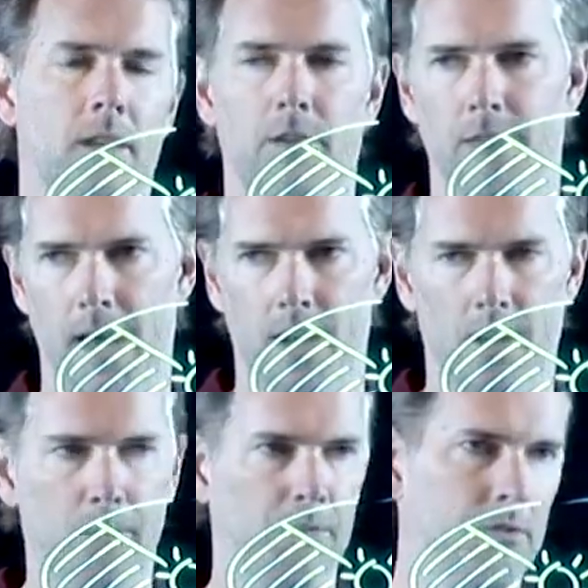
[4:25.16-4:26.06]
of that
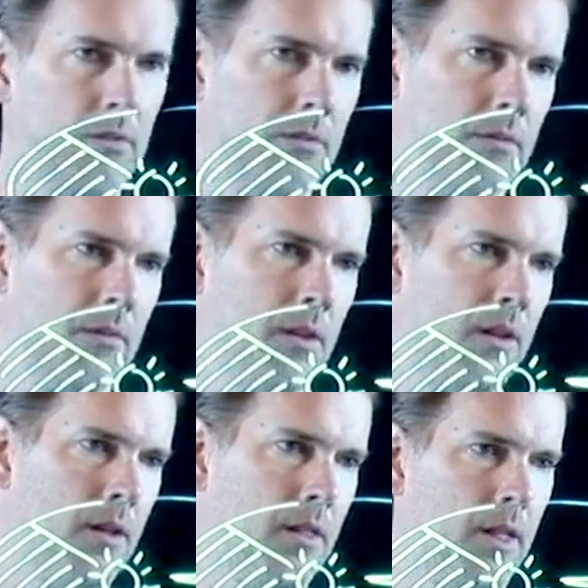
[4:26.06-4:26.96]
ellipse,
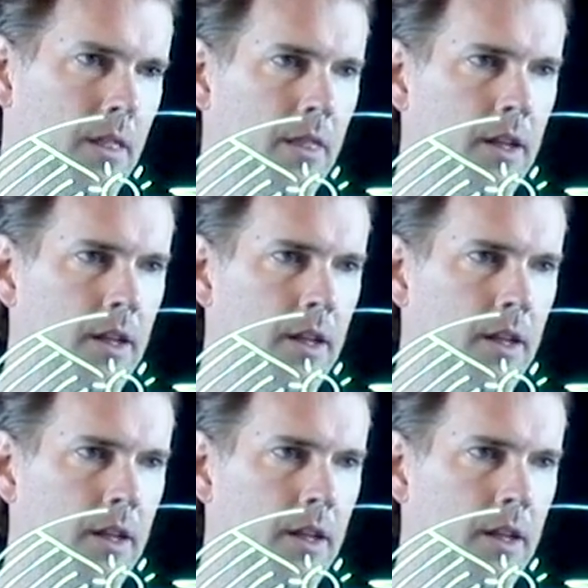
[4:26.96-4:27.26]
then